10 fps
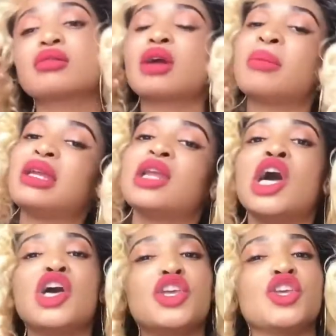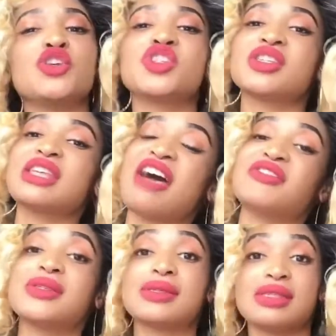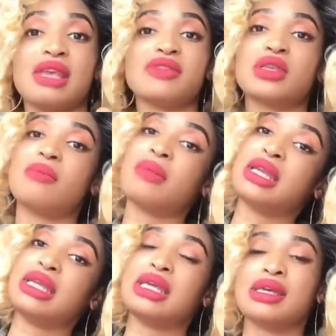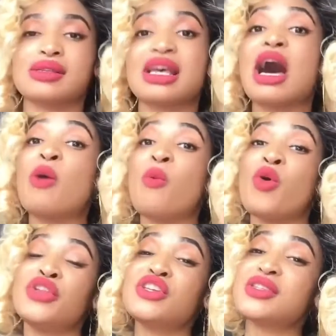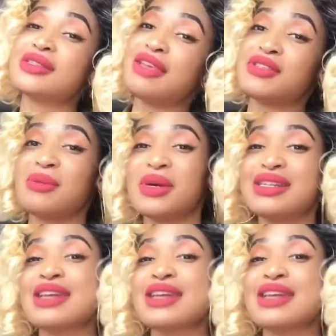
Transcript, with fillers: I mean, you just have to save some money because I want you to save some money.